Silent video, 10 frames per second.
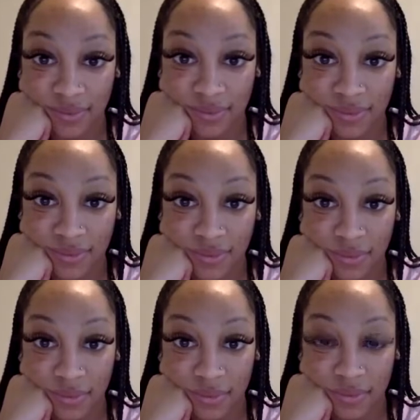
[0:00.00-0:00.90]

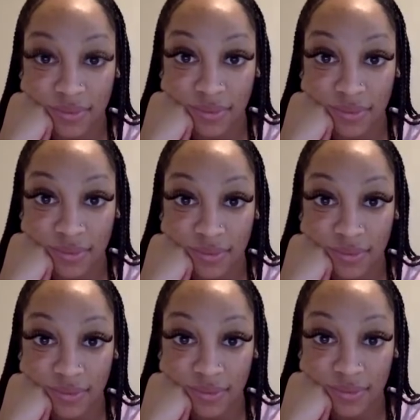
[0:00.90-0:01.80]

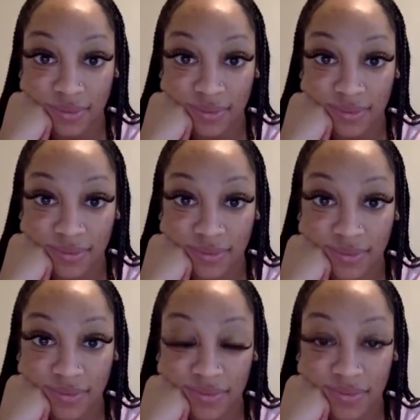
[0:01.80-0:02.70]

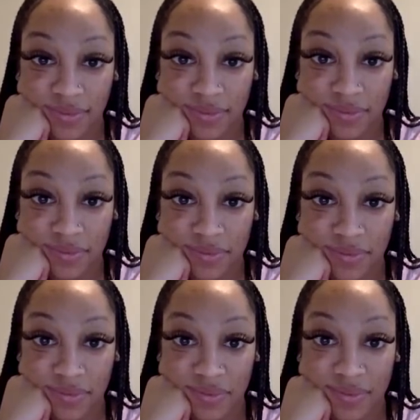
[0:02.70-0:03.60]

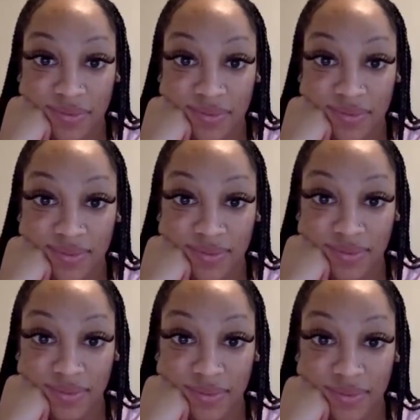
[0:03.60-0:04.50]

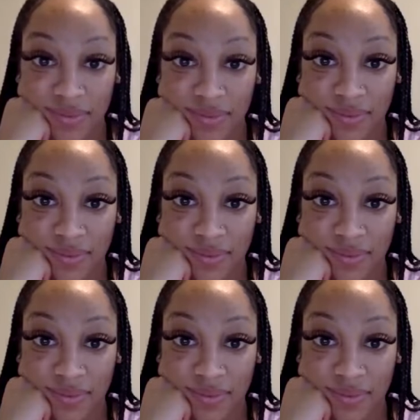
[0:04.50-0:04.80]
[no speech]